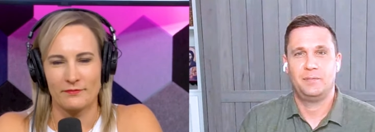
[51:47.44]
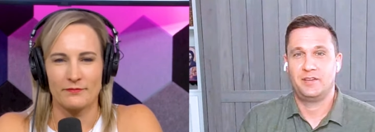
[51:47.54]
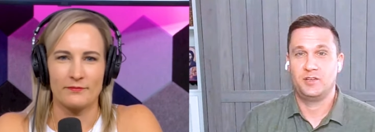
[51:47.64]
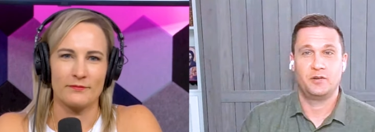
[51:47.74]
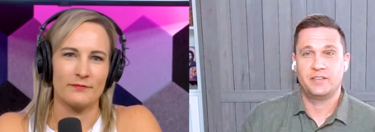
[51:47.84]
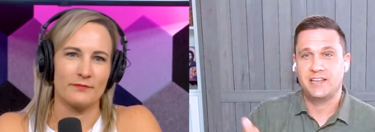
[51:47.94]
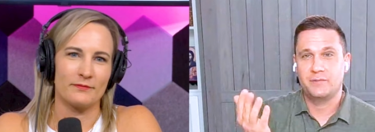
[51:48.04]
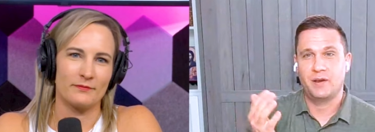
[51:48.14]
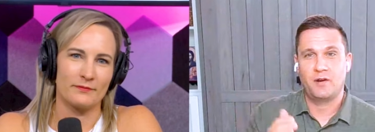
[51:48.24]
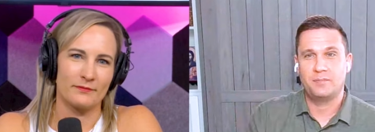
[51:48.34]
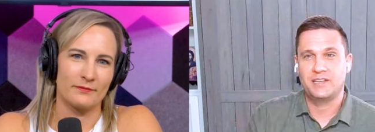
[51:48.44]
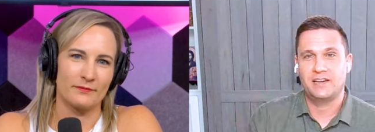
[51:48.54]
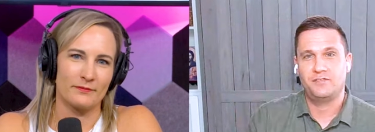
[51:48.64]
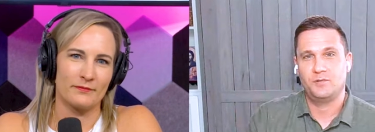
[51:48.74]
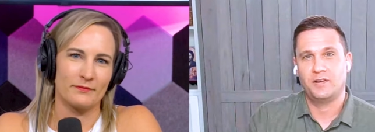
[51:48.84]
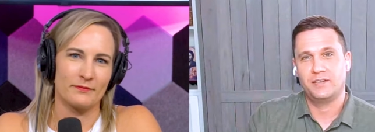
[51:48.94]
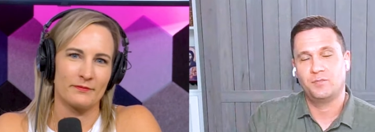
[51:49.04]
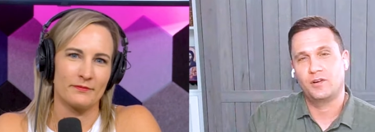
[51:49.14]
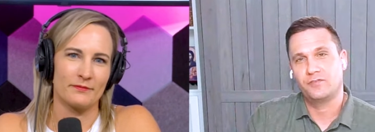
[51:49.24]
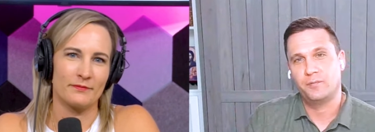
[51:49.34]
Speaker 1: Um, and you can always head to my website if you
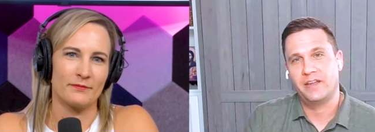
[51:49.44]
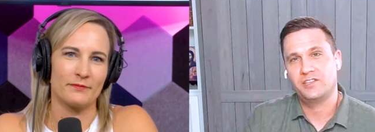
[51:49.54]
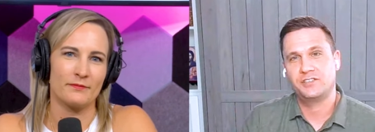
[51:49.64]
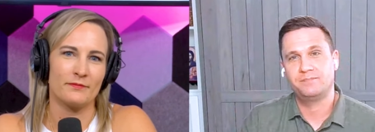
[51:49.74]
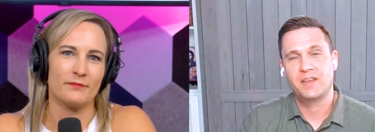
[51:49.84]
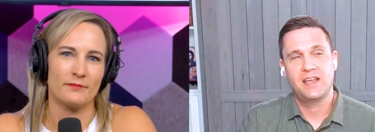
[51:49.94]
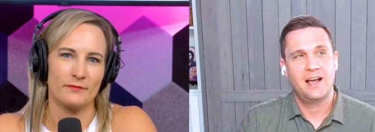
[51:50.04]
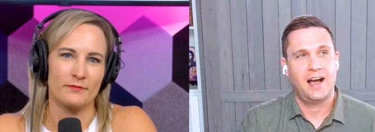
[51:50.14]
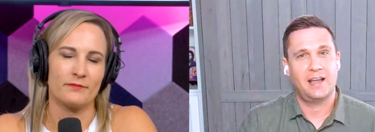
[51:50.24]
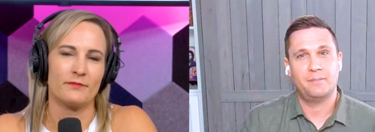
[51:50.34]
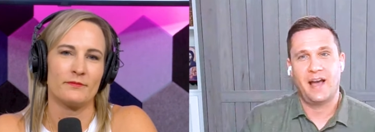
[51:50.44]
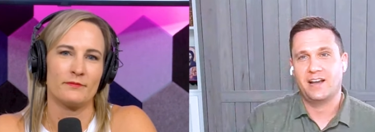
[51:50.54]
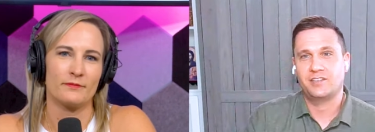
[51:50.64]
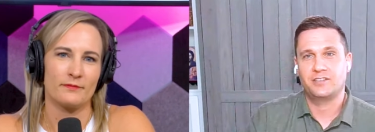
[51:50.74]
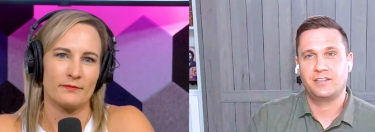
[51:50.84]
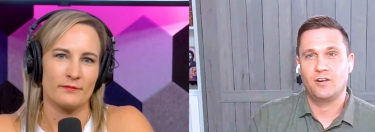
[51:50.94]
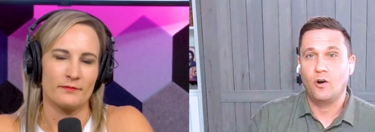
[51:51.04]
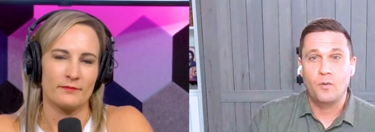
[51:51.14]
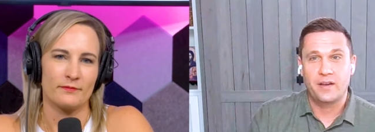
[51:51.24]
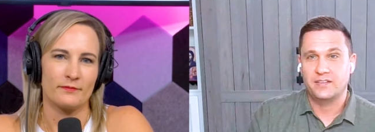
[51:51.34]
wanted more information. I am
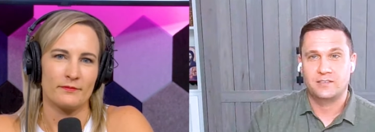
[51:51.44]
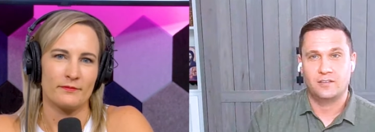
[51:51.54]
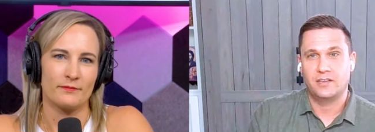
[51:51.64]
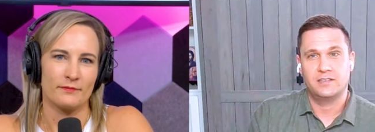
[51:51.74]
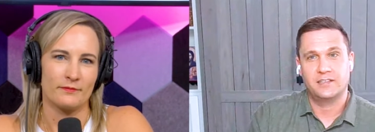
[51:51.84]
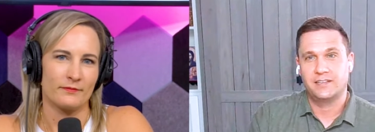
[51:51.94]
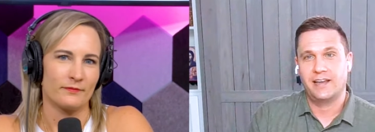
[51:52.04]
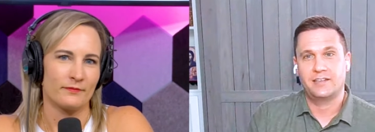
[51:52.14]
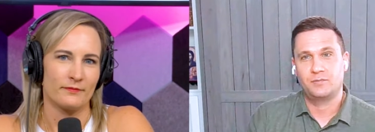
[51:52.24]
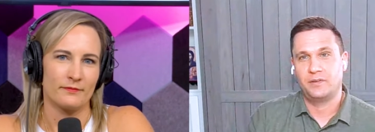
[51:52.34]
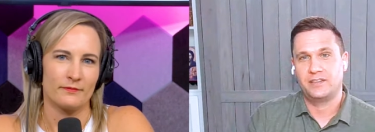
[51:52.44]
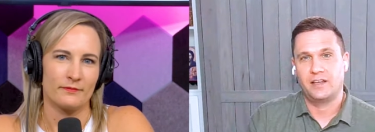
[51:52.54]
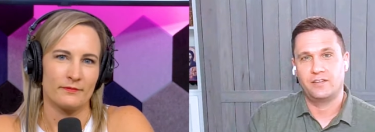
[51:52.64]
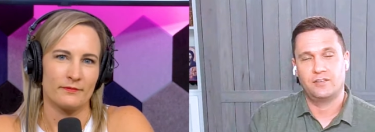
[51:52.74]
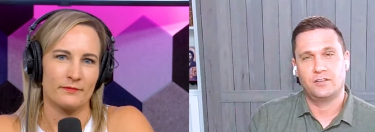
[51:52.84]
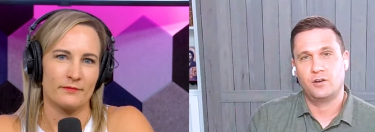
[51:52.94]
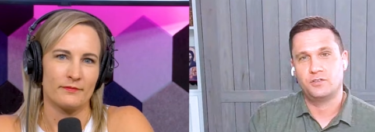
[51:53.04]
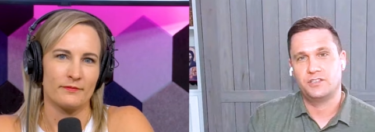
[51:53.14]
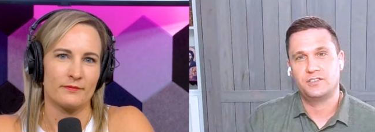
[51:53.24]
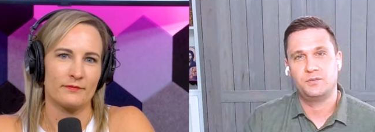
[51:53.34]
actually always looking to connect with other
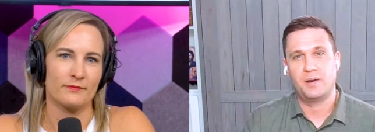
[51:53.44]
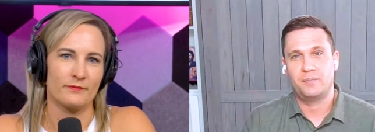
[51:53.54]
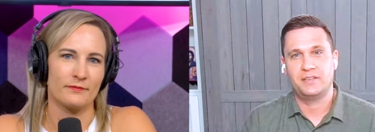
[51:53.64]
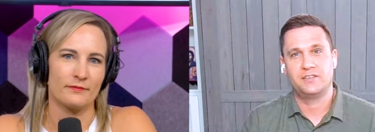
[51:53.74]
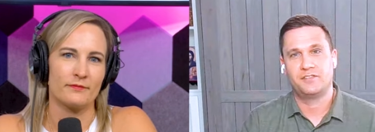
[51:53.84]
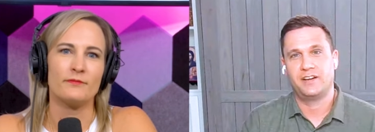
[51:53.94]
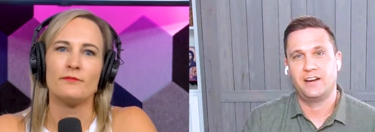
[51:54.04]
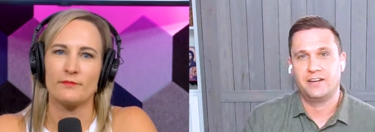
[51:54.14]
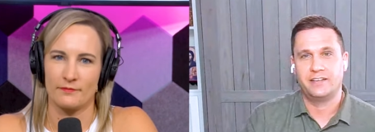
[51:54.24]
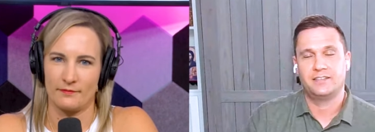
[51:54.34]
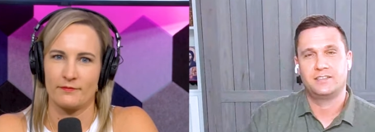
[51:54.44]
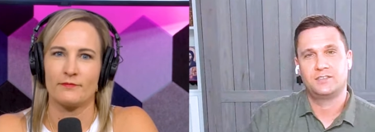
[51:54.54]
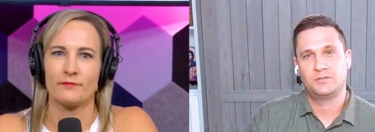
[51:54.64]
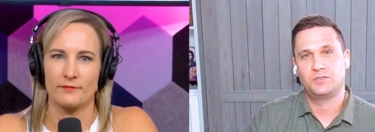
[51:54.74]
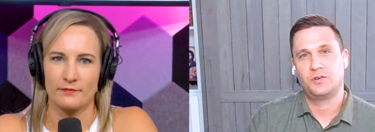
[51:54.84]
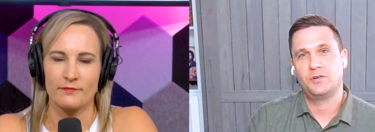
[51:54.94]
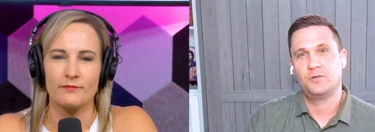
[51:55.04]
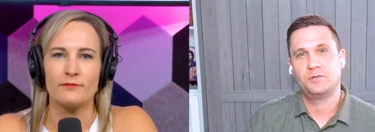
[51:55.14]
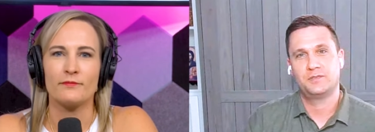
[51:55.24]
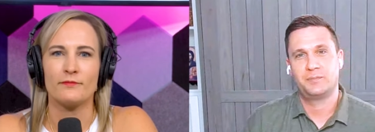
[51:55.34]
coaches who might be in different areas.
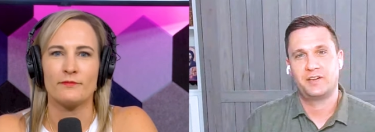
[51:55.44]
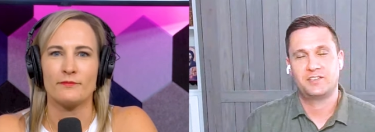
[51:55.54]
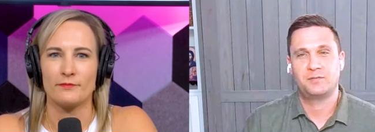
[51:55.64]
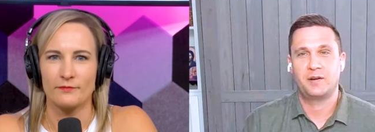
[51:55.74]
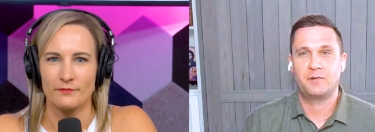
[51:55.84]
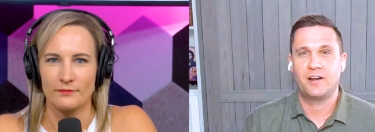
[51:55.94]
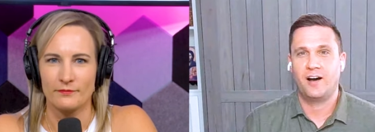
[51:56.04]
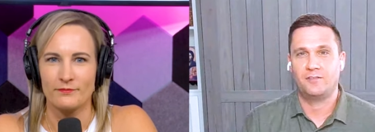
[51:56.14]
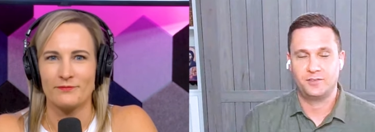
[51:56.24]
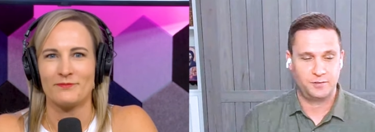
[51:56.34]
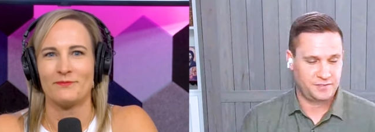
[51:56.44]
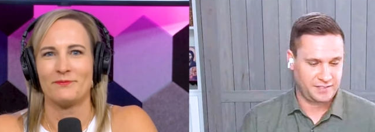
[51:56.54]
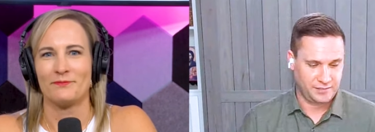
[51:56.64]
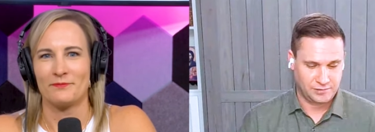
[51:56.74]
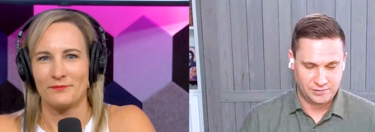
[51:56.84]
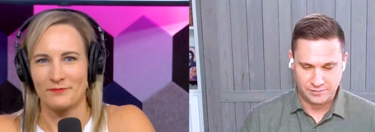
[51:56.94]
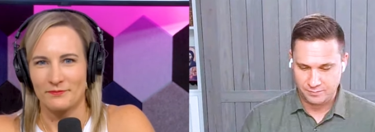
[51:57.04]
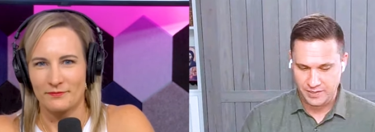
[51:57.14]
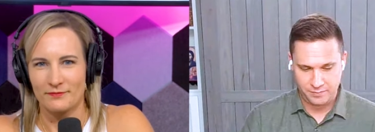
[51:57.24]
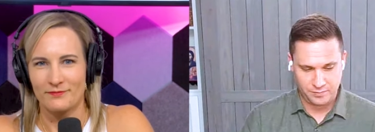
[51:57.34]
So especially when I want to offload
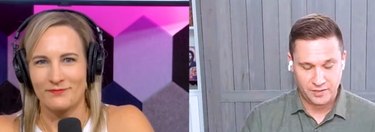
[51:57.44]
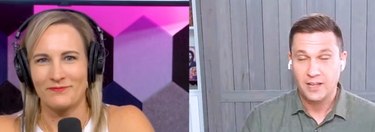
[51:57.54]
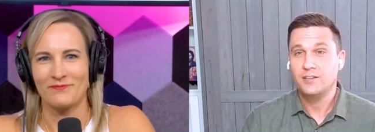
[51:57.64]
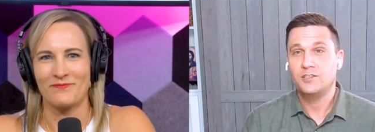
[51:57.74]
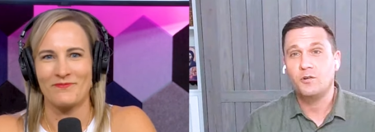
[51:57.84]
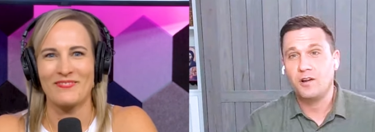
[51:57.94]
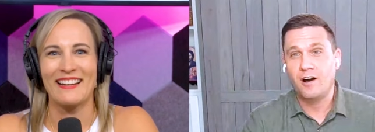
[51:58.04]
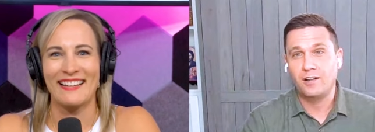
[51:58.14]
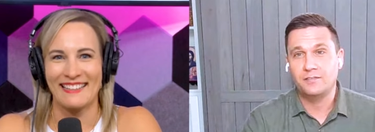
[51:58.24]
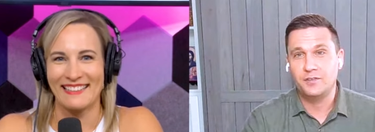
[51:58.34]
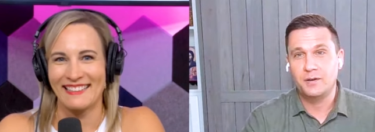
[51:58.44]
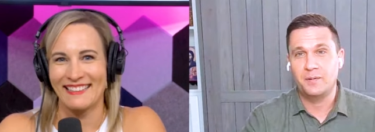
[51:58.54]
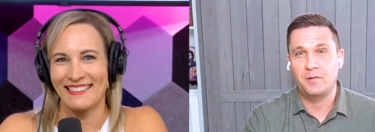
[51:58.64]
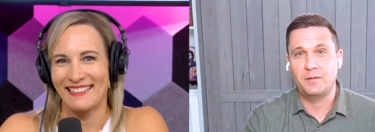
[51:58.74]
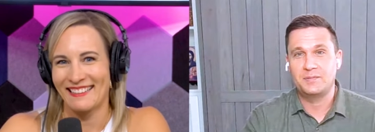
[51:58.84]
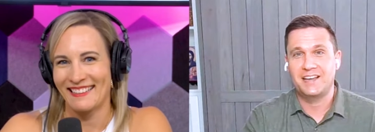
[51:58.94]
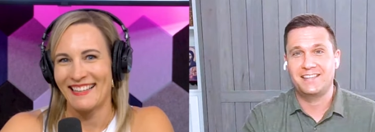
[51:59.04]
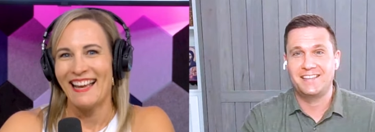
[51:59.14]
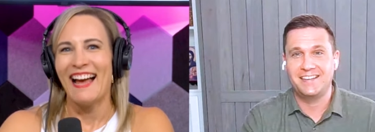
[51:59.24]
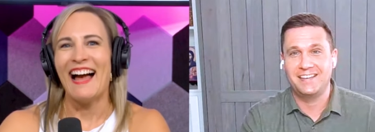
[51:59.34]
single people. Don't all of you come to my
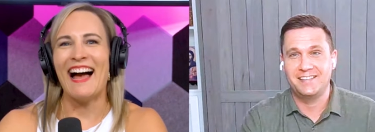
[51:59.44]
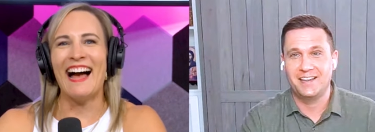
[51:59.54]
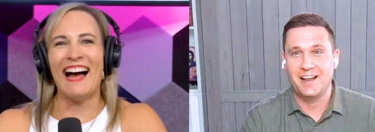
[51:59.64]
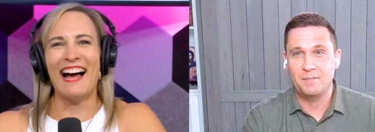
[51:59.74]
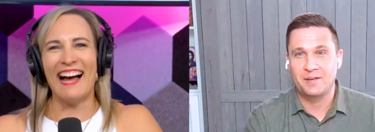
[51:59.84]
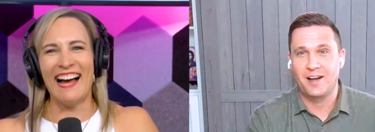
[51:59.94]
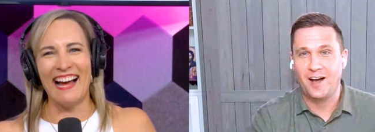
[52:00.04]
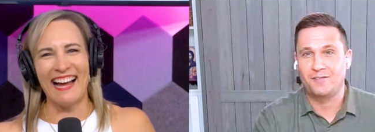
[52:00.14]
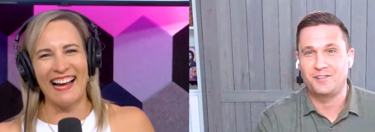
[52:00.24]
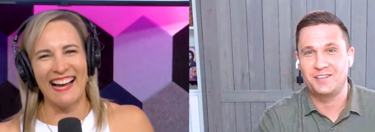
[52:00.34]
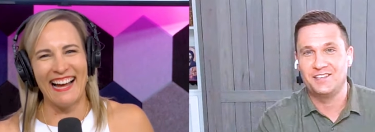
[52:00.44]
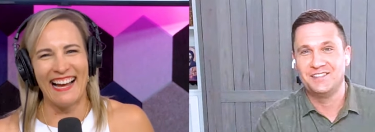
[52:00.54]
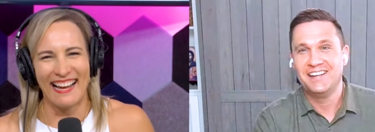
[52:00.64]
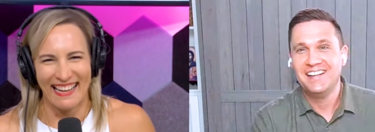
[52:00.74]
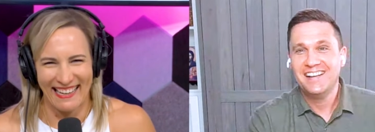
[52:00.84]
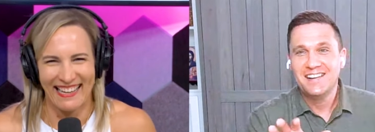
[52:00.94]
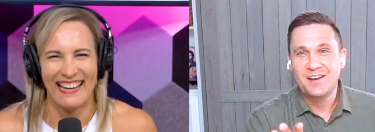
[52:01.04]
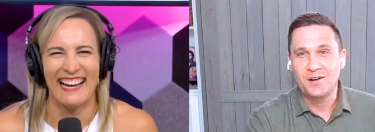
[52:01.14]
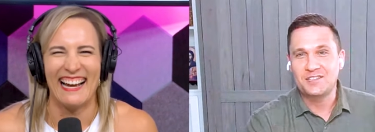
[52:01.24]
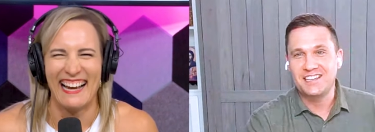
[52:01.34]
website thinking that I'm going to offer you
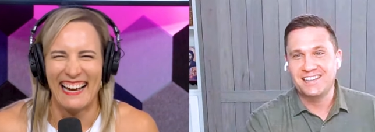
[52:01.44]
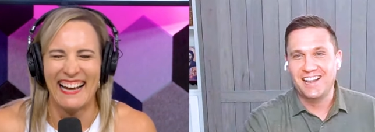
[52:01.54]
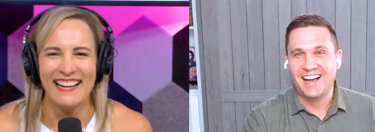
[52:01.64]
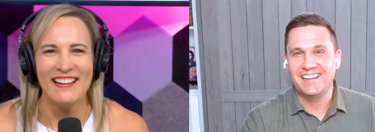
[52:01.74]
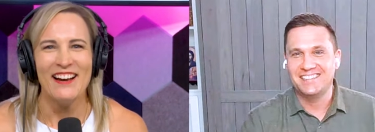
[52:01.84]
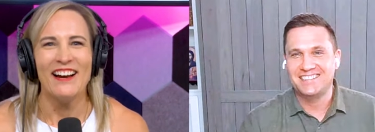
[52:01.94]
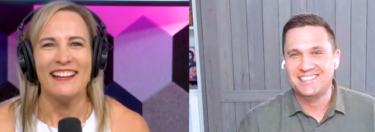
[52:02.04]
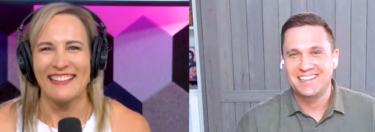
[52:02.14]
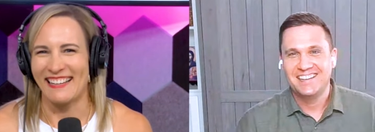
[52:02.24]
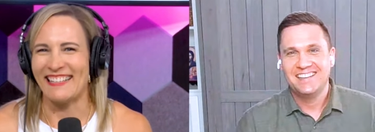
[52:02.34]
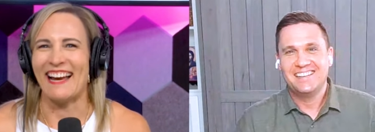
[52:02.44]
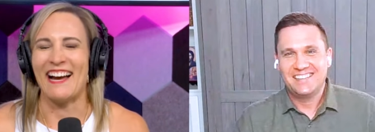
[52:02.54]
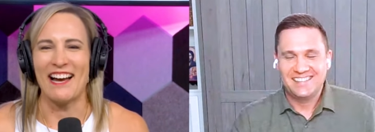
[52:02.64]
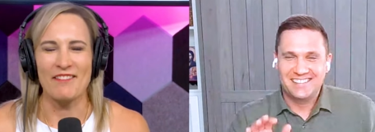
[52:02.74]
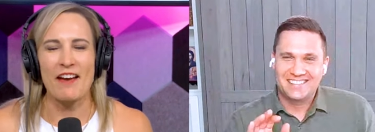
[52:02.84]
coaching clients.
Speaker 2: Yeah, I